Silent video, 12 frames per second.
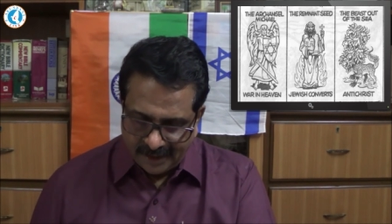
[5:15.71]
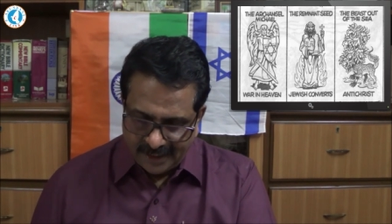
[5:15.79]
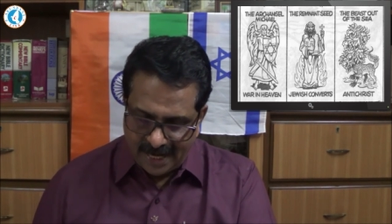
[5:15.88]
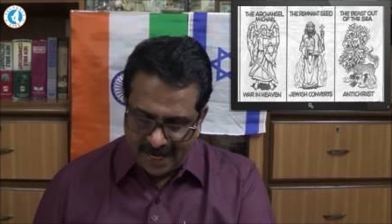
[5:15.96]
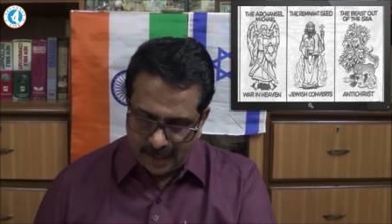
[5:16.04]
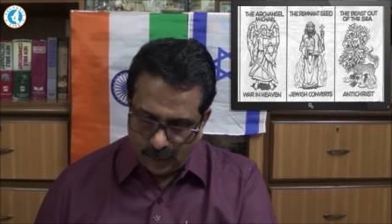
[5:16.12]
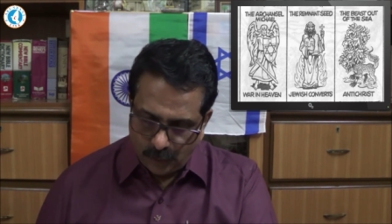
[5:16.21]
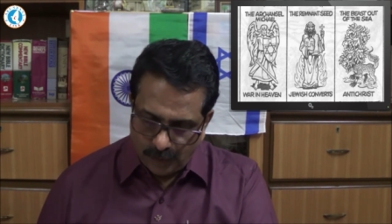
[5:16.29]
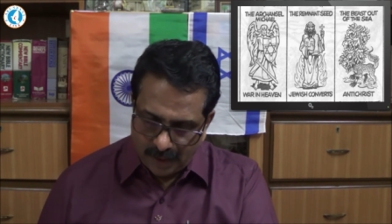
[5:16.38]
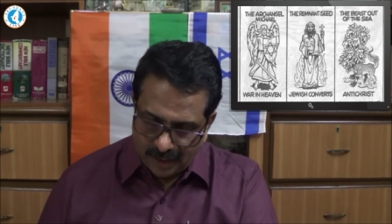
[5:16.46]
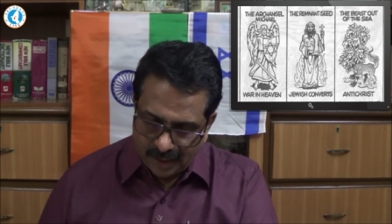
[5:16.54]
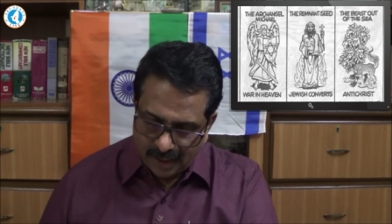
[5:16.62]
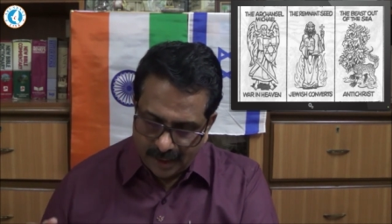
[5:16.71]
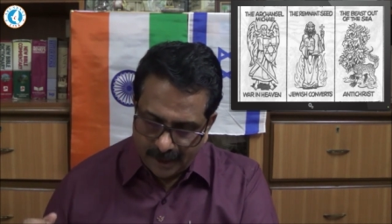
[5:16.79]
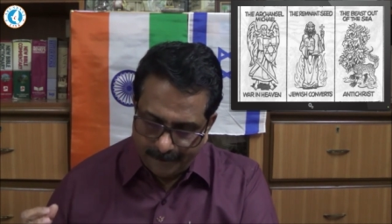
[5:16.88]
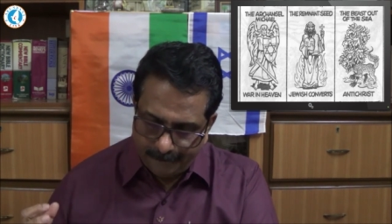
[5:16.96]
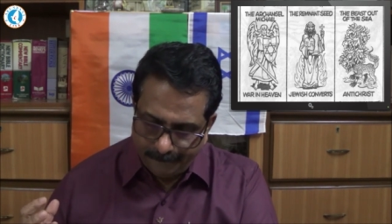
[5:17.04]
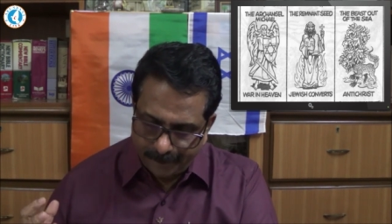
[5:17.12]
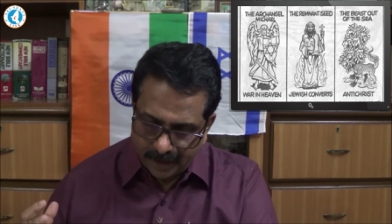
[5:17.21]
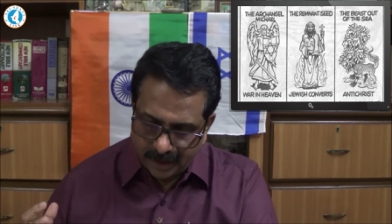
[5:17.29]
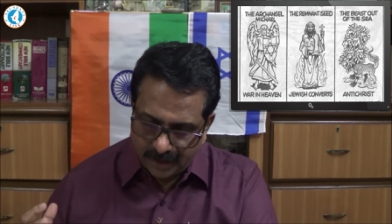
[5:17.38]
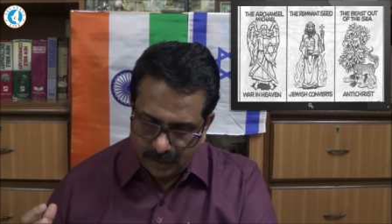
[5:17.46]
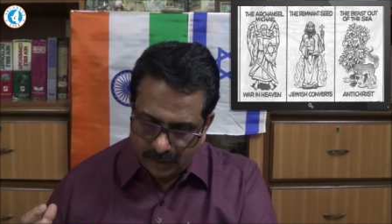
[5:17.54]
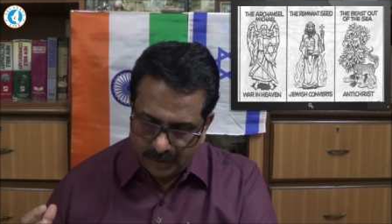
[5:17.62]
Now, um,
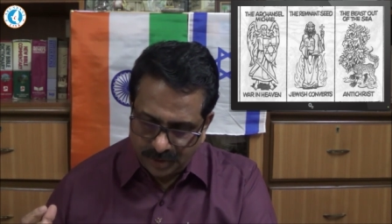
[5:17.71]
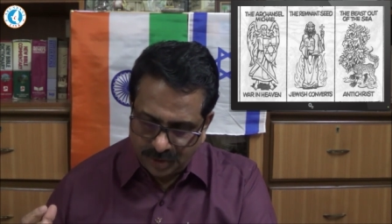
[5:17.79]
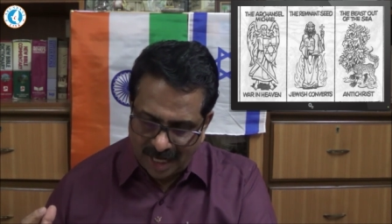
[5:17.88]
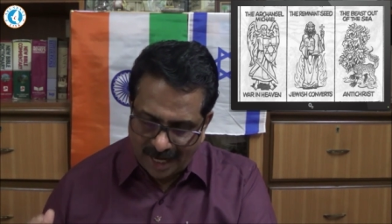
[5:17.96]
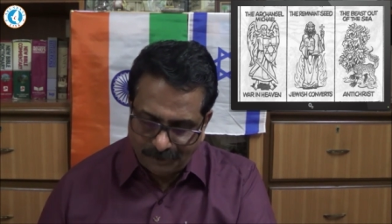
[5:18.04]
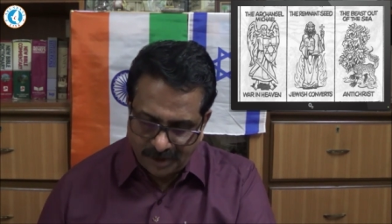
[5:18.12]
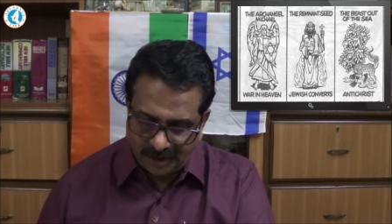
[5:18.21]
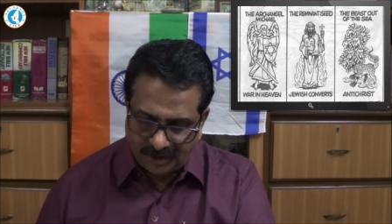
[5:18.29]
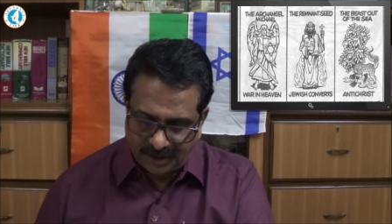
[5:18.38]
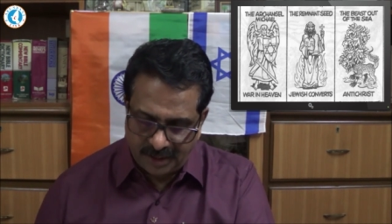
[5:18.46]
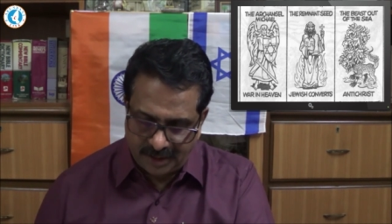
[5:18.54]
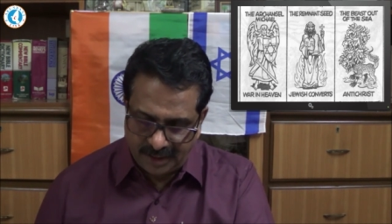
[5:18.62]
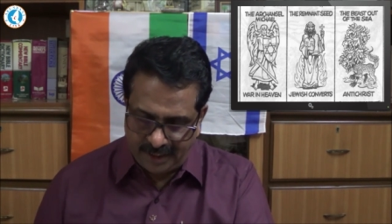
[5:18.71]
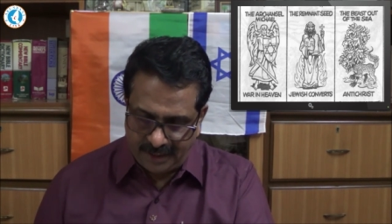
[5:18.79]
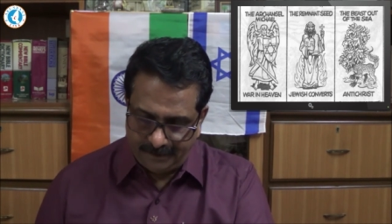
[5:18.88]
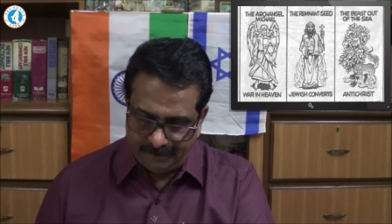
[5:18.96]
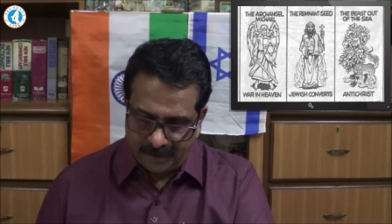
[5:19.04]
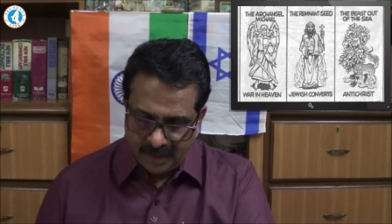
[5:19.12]
chapter 13,